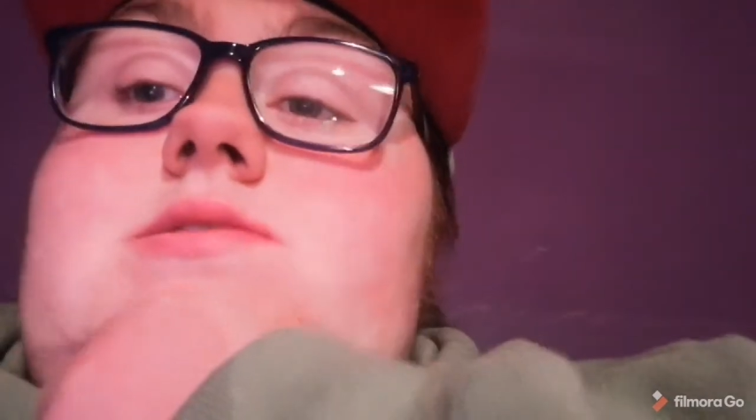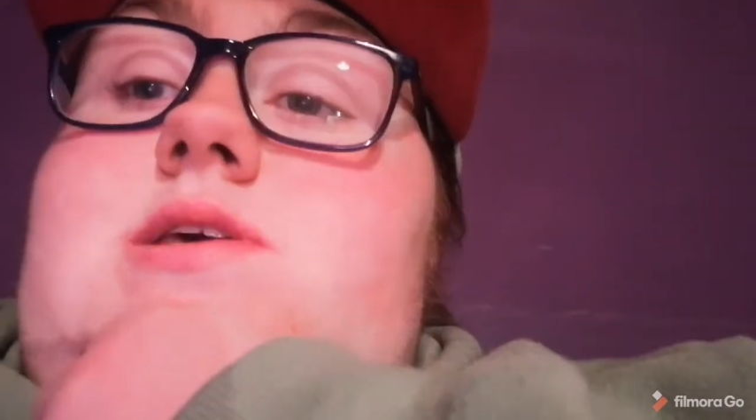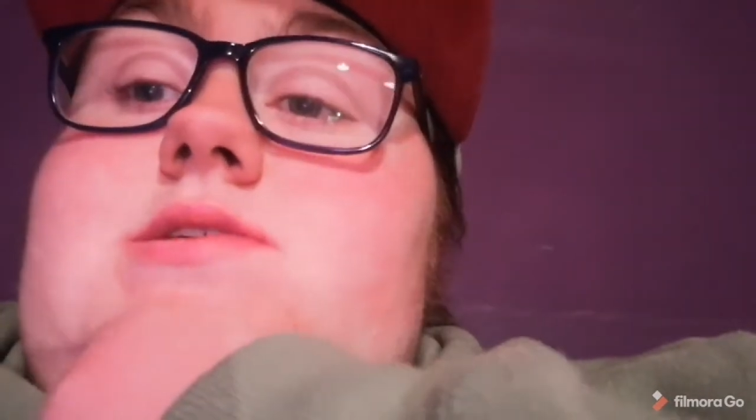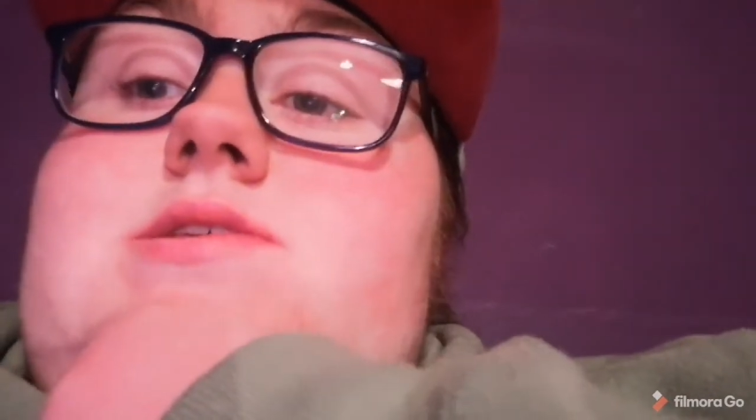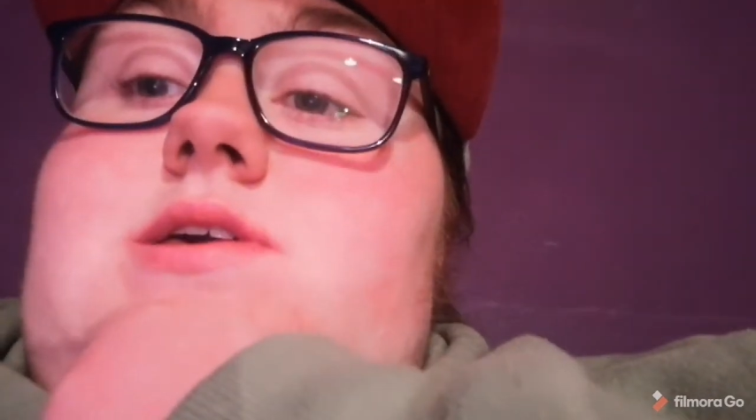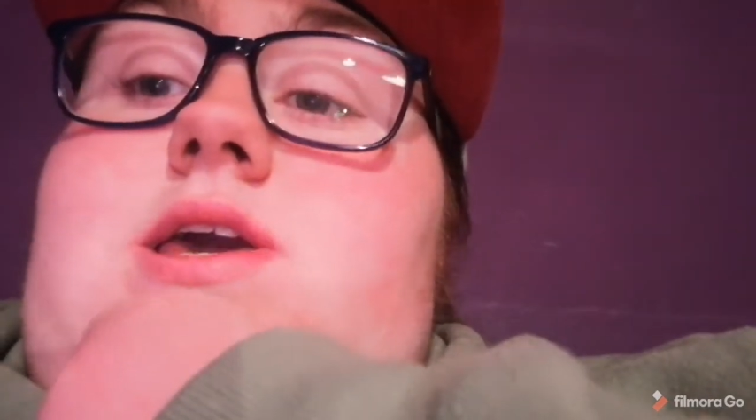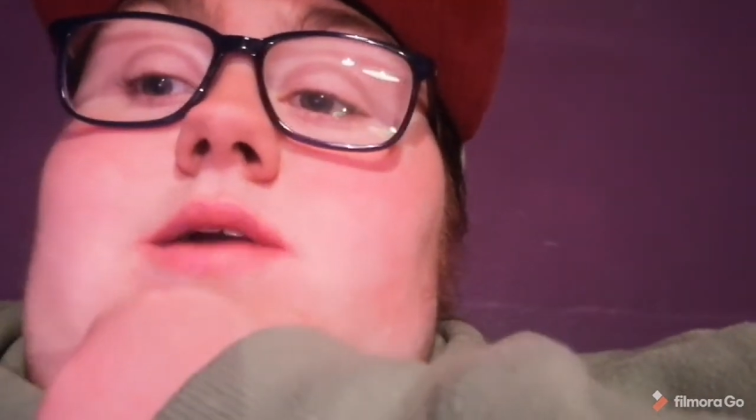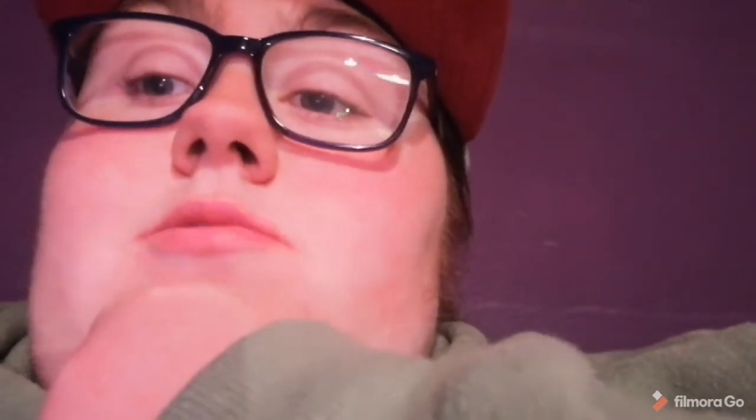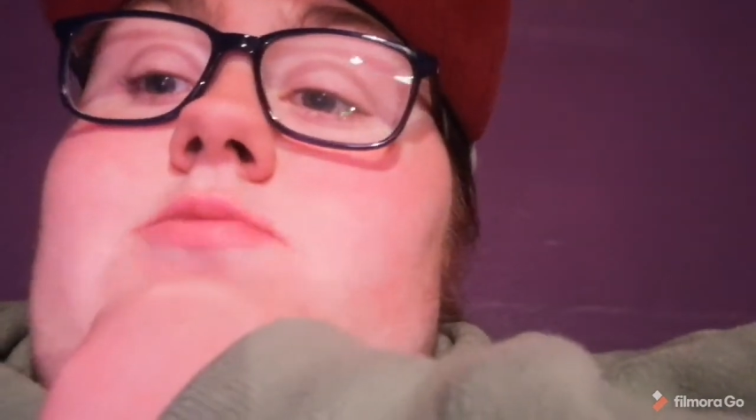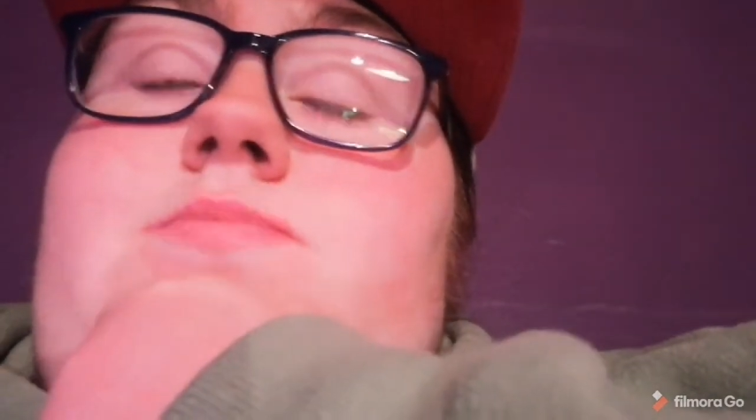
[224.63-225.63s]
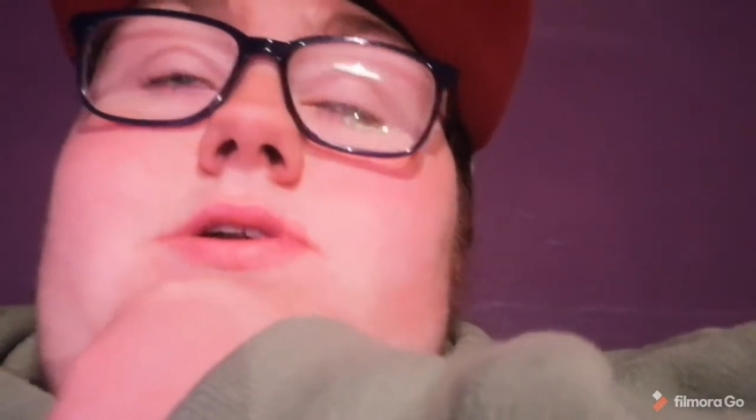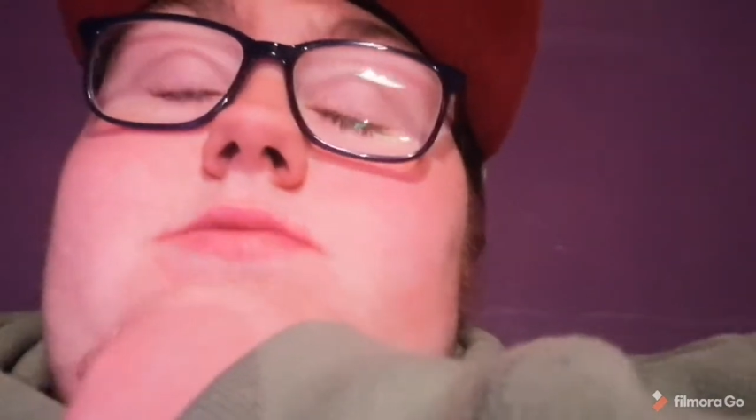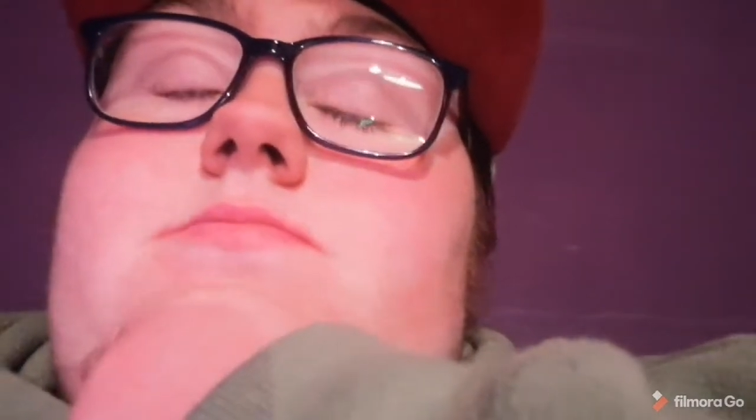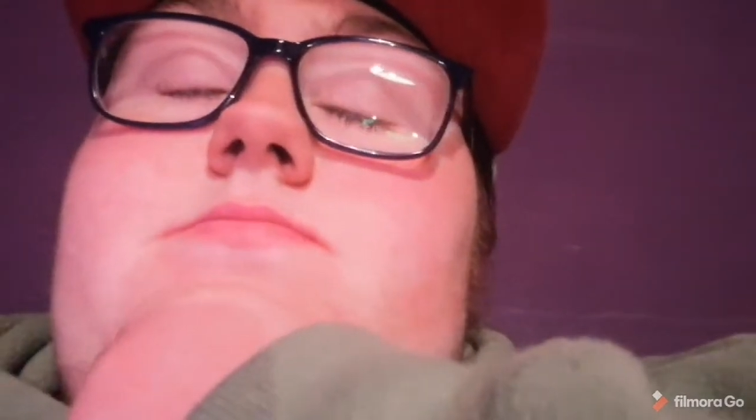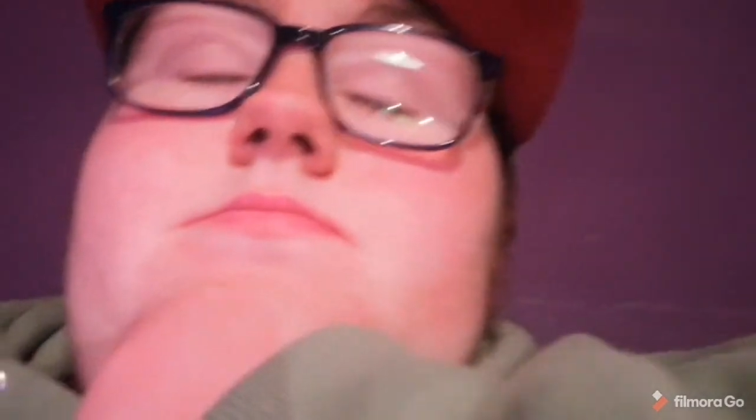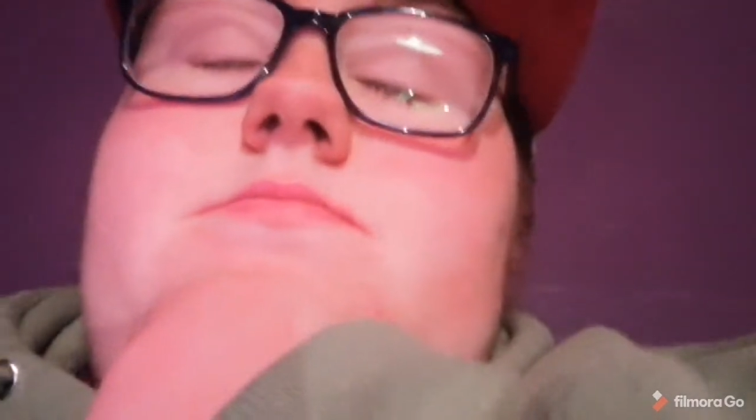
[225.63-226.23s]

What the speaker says: Sexton came up and